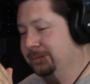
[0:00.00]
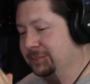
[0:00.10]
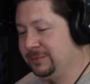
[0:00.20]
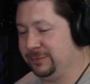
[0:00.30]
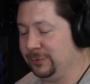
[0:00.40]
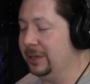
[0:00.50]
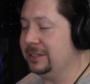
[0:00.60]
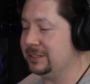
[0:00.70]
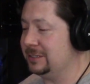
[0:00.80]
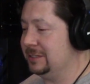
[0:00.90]
front
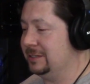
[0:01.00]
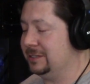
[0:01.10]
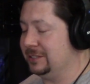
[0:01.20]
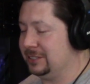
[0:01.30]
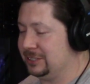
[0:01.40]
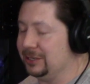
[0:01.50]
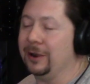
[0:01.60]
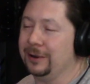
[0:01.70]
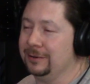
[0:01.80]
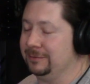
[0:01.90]
to
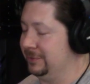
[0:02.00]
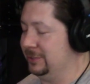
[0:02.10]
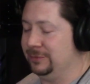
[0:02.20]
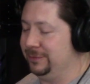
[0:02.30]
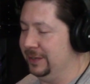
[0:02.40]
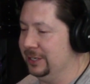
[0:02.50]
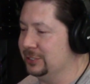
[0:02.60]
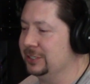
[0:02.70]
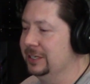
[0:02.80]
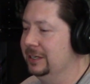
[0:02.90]
start to
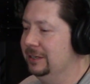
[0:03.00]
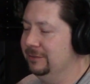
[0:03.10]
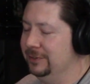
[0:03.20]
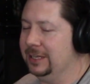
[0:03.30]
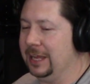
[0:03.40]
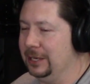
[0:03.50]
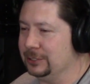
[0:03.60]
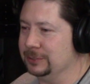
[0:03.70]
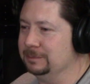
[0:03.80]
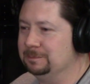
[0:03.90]
finish
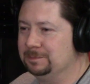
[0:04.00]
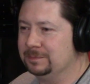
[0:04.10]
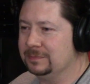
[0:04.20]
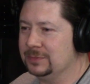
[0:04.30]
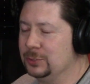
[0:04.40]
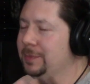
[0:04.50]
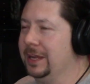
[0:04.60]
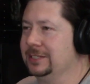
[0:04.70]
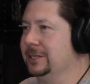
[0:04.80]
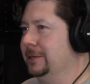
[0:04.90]
vacation to
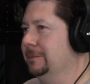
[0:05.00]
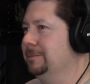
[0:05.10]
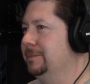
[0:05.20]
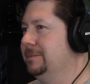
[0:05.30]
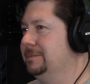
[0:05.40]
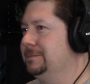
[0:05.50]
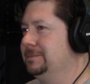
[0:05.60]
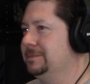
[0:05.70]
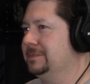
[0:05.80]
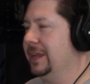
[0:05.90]
Mexico. Real
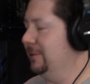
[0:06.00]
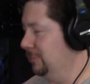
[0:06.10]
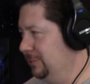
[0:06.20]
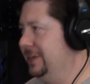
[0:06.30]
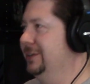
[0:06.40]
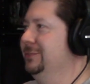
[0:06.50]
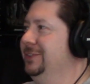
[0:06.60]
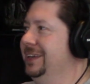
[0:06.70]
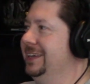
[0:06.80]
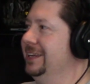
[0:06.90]
vacation. A real
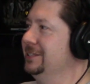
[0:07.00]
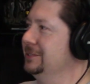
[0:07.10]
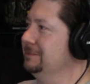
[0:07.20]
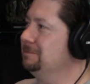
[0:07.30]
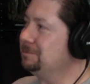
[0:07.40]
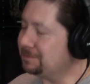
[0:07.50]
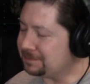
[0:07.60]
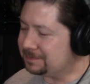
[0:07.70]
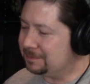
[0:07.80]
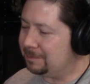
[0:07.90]
vacation.
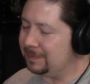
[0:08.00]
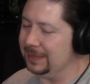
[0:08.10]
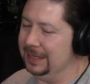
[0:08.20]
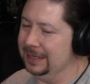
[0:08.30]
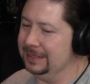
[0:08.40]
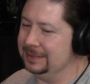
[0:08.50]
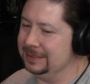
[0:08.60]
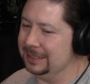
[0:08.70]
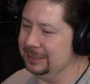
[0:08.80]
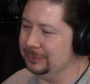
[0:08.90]
And
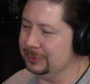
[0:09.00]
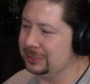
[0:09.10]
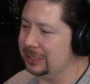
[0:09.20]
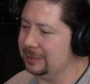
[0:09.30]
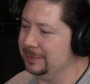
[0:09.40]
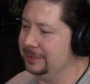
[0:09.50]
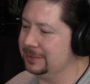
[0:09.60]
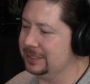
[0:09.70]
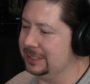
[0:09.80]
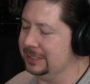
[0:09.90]
we'll talk
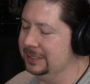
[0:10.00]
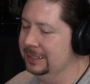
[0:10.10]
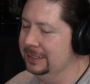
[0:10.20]
about a